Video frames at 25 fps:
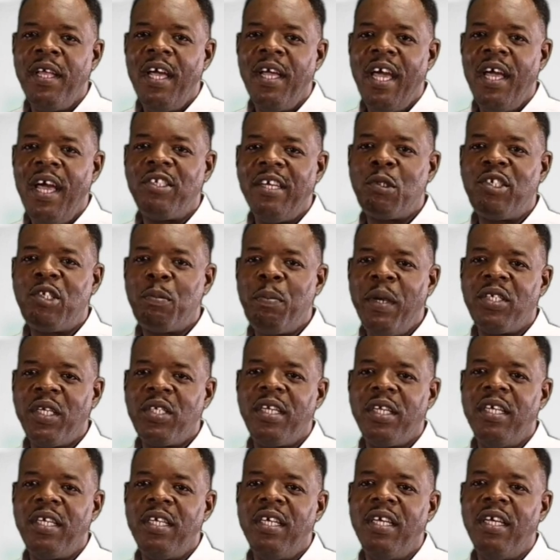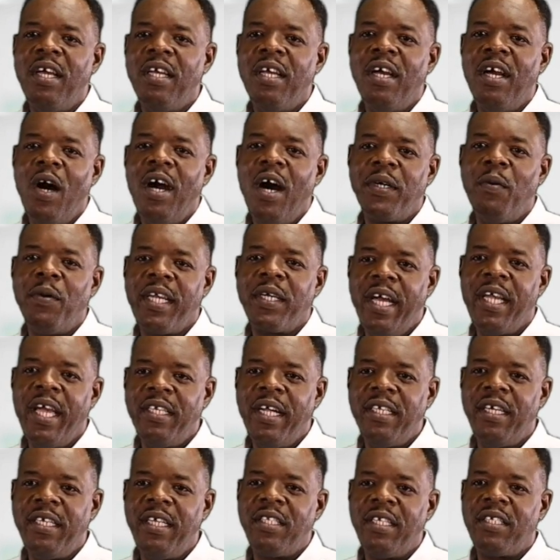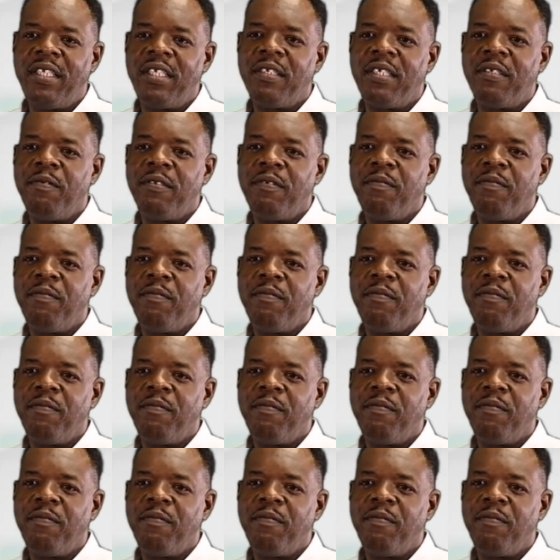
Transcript: especially our candidates.